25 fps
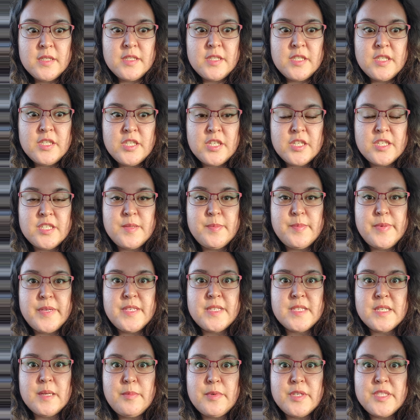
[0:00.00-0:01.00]
to just be
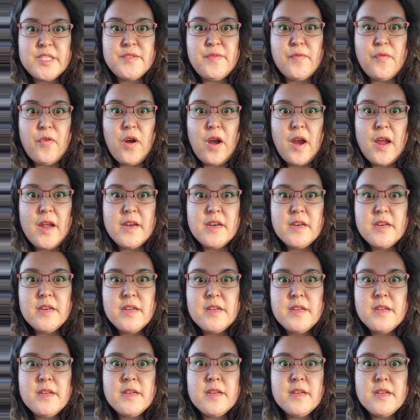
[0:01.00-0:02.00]
someone's
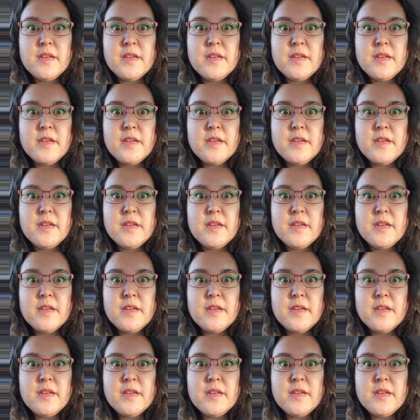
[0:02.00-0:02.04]
friend